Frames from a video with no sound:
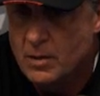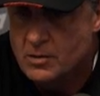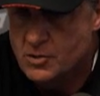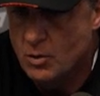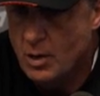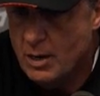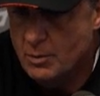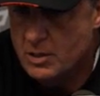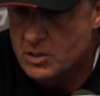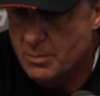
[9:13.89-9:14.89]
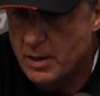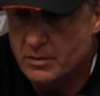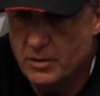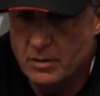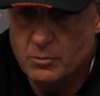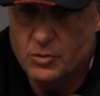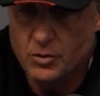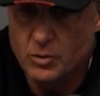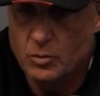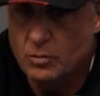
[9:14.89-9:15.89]
So I would expect them
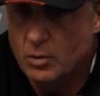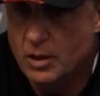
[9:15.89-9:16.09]
to